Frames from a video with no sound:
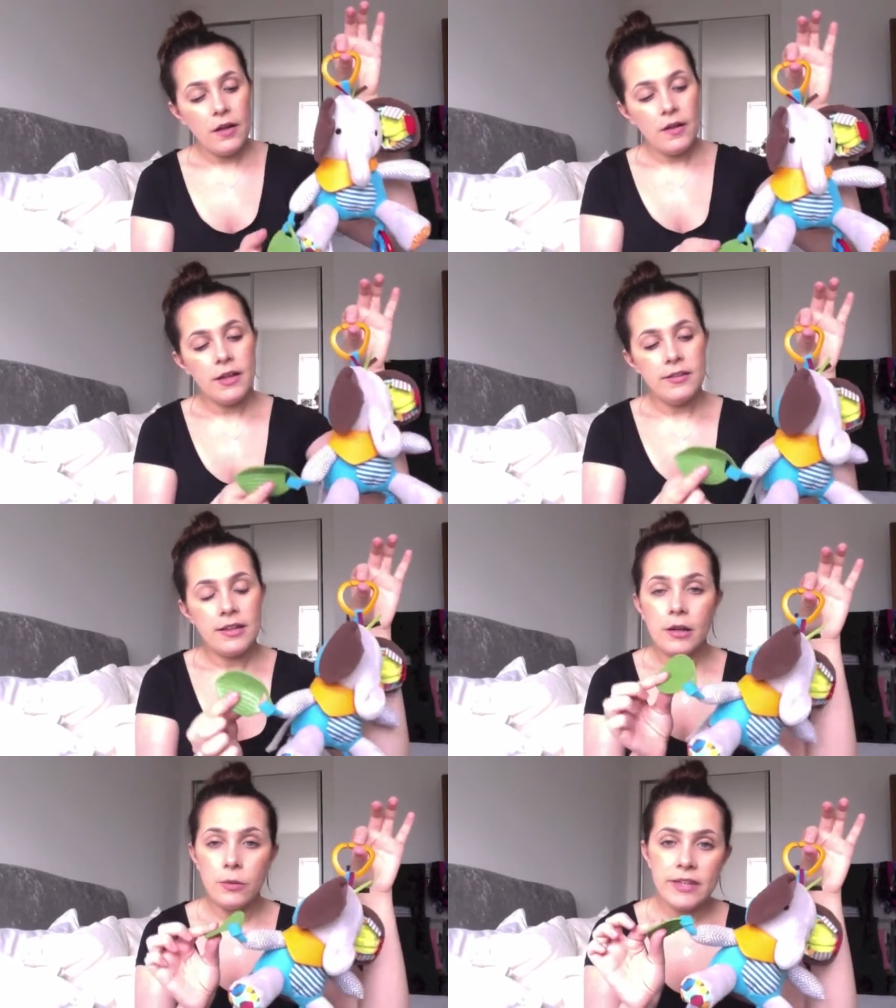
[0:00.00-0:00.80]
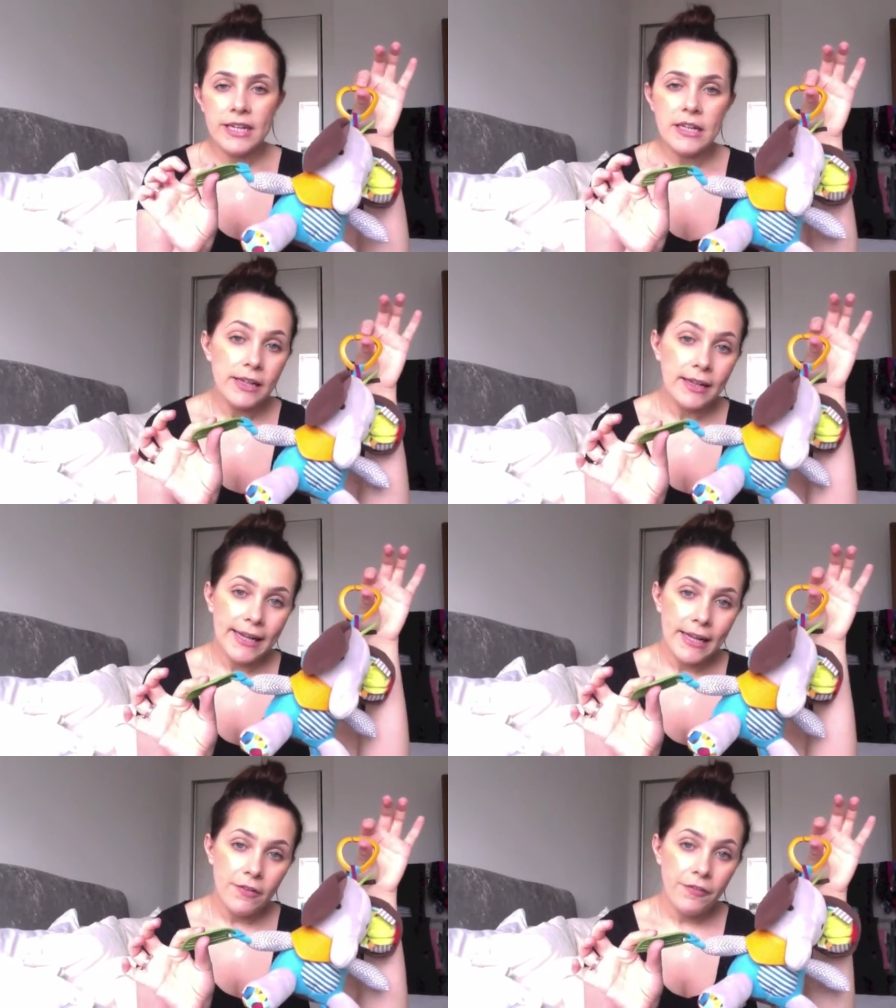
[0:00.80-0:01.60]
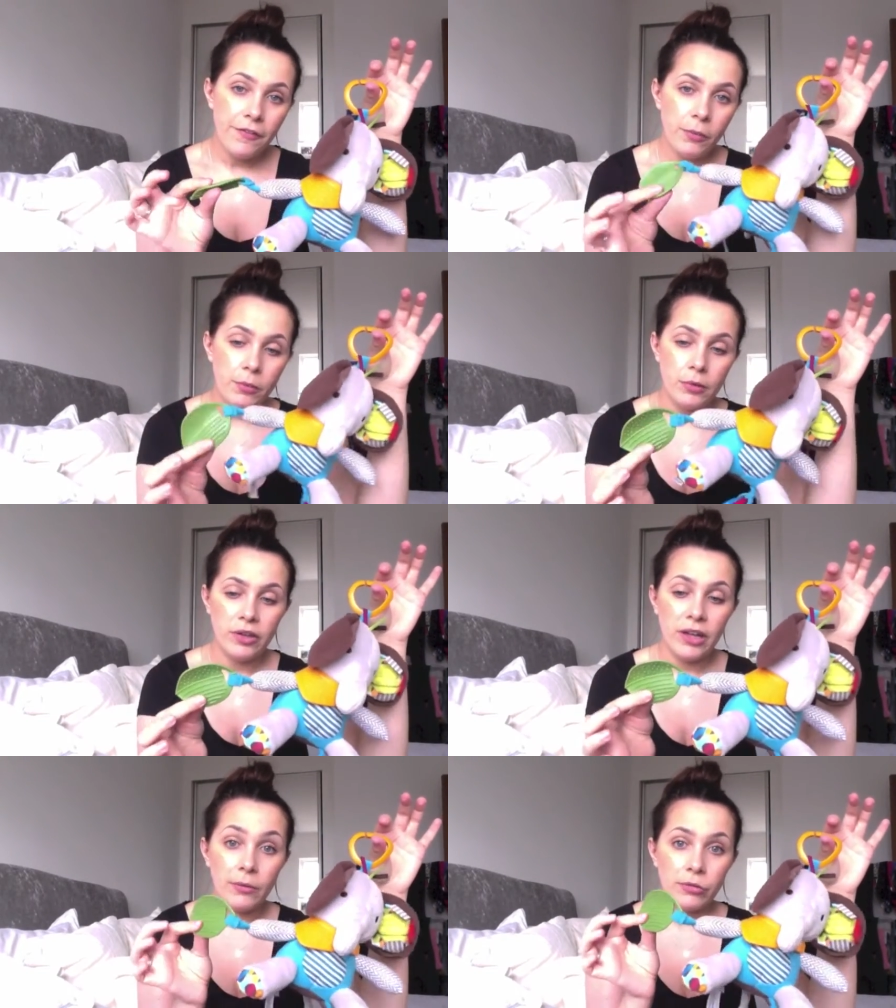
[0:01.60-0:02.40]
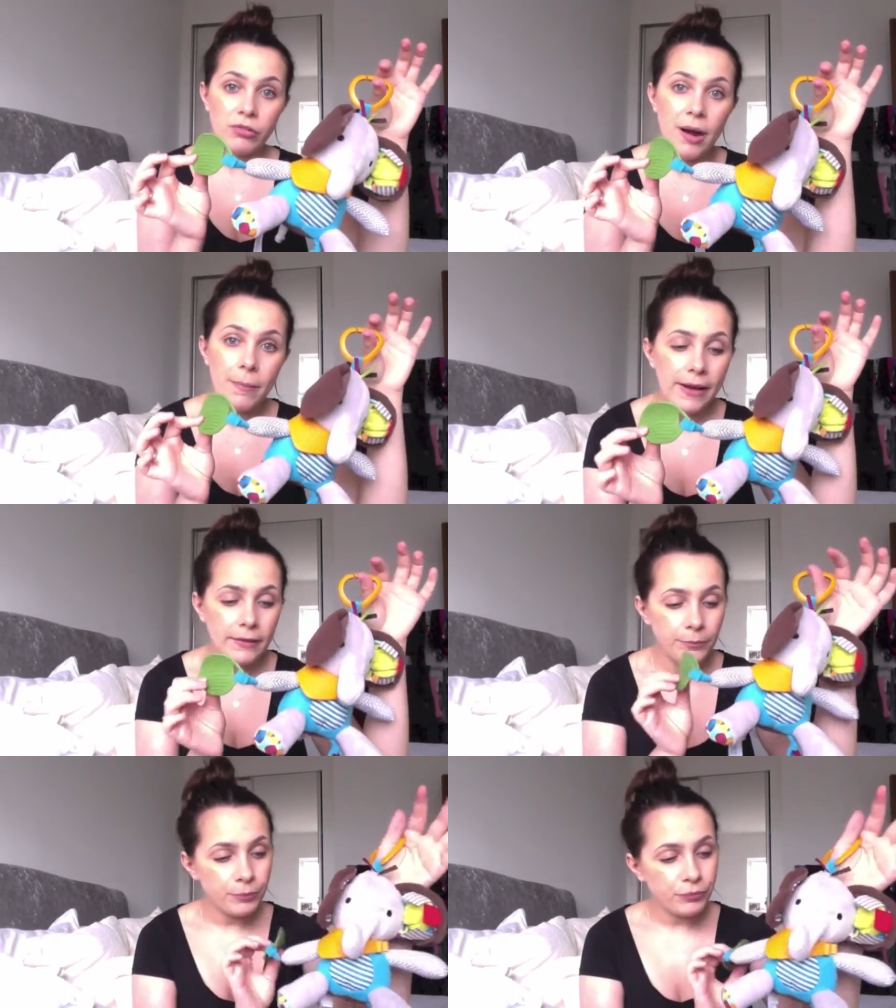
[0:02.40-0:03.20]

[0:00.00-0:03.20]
This is a little teething leaf which he loves grabbing.